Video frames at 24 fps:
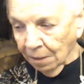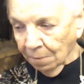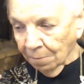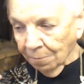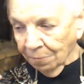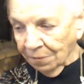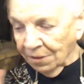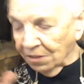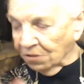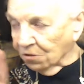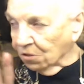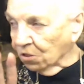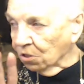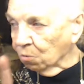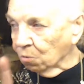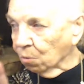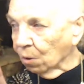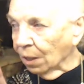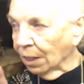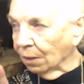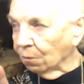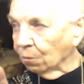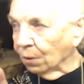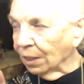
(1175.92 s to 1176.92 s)
This is
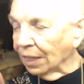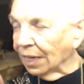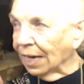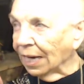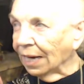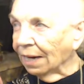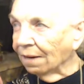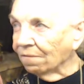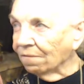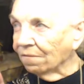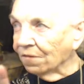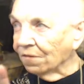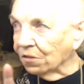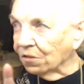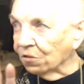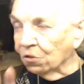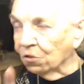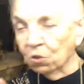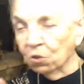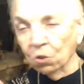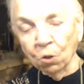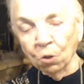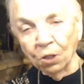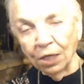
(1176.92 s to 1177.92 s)
why we have the
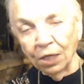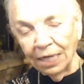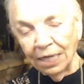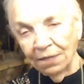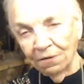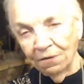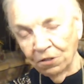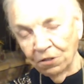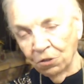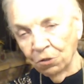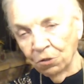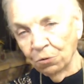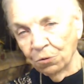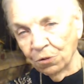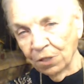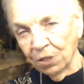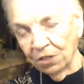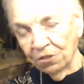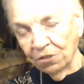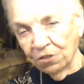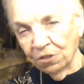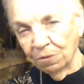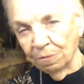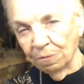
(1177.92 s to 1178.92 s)
story in the New
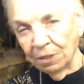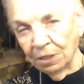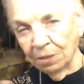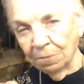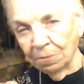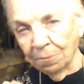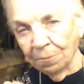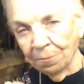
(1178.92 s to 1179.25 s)
Testament